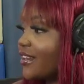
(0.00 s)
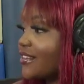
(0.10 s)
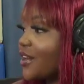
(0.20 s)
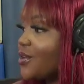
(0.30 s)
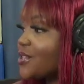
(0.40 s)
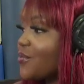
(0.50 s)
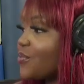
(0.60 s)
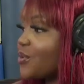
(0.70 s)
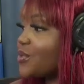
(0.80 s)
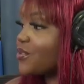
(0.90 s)
Thank that was so a
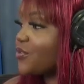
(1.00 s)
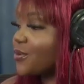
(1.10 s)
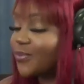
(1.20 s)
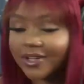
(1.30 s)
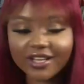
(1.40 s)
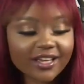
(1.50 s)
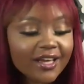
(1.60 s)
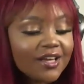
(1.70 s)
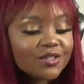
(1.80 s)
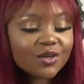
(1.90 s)
beautiful much. play.
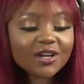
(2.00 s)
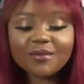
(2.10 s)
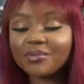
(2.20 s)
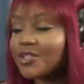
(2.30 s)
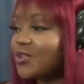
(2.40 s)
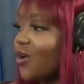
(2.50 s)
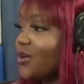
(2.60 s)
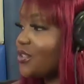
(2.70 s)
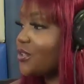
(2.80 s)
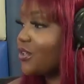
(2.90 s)
Thank so you, you can play to
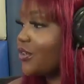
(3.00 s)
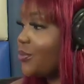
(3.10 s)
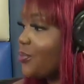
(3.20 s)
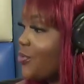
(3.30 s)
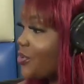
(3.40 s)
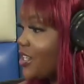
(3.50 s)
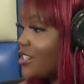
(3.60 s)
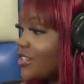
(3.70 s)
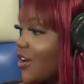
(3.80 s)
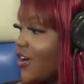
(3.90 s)
all the popular
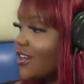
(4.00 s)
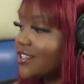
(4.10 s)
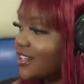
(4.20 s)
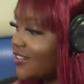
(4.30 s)
songs and